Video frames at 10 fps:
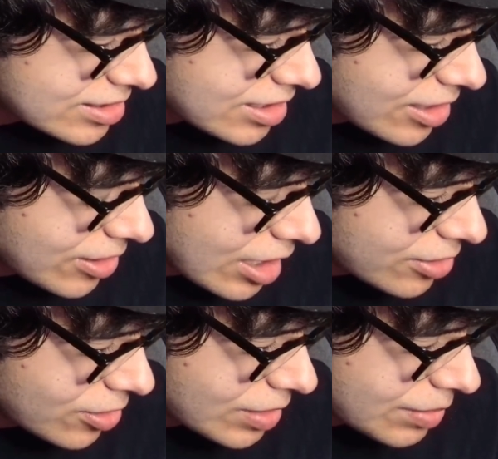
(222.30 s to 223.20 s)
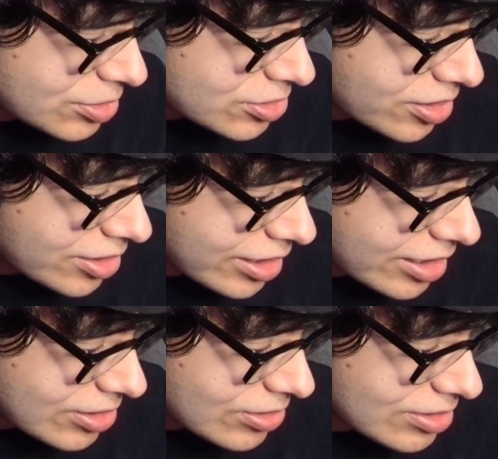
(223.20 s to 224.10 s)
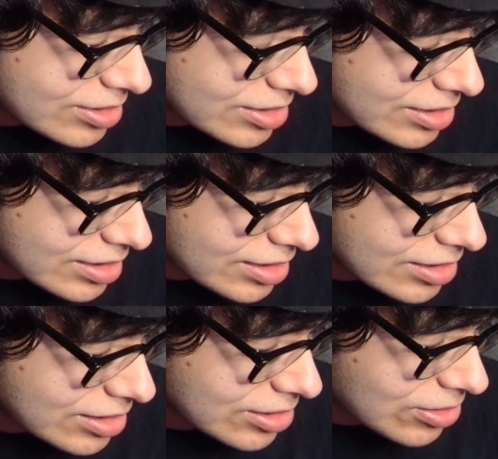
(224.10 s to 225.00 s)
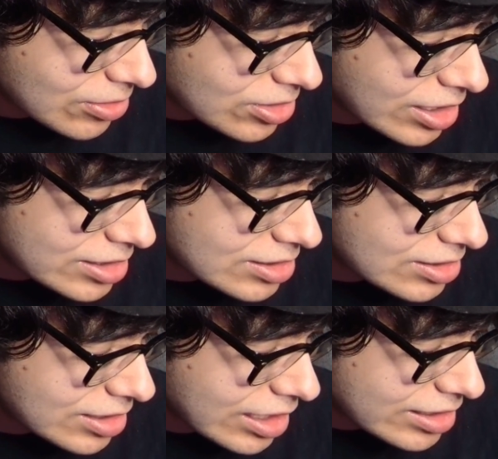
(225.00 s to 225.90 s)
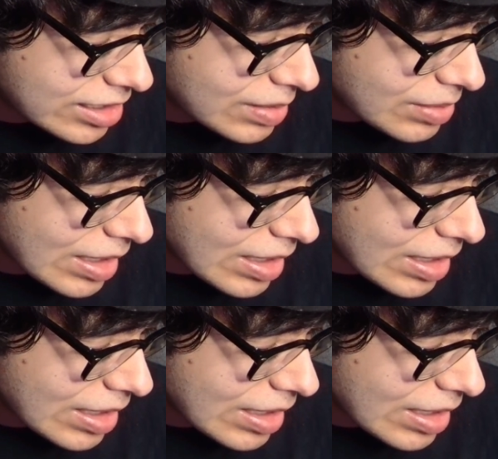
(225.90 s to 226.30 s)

I know, I know. I'm just trying to like get through this, you know, the idea that like, damn,